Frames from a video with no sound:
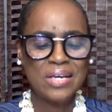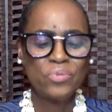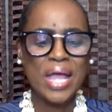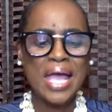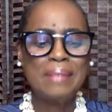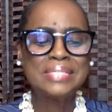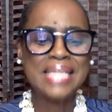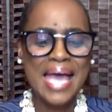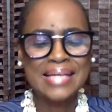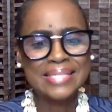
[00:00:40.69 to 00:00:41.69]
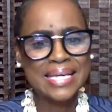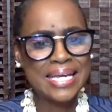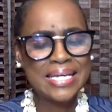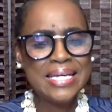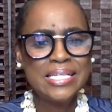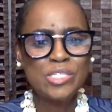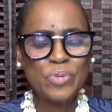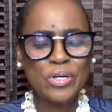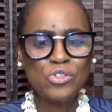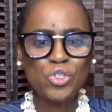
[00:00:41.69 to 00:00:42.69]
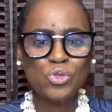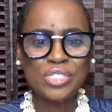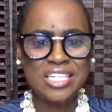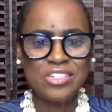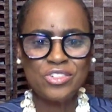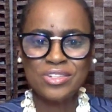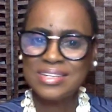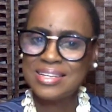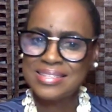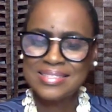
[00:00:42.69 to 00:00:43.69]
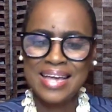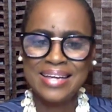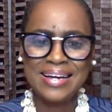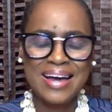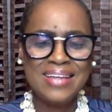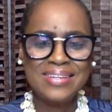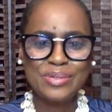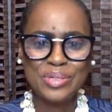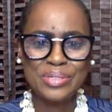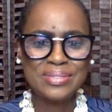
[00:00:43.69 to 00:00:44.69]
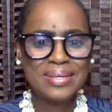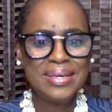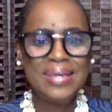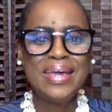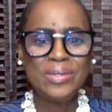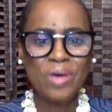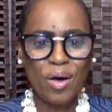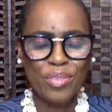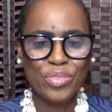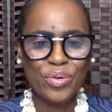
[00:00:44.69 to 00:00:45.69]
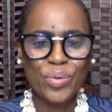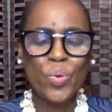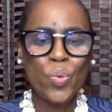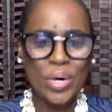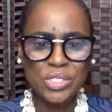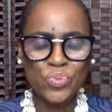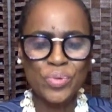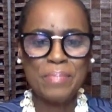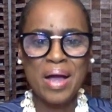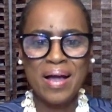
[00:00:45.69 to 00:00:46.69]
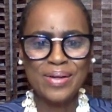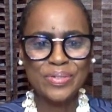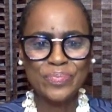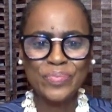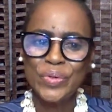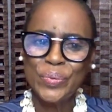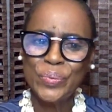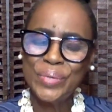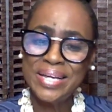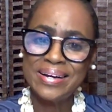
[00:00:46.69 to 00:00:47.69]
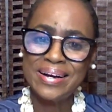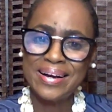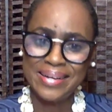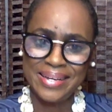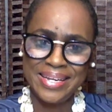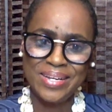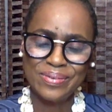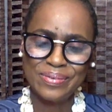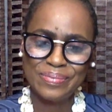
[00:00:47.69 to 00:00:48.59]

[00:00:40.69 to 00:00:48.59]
Ram Dass, a spiritual teacher, psychologist, and author once remarked, "We are here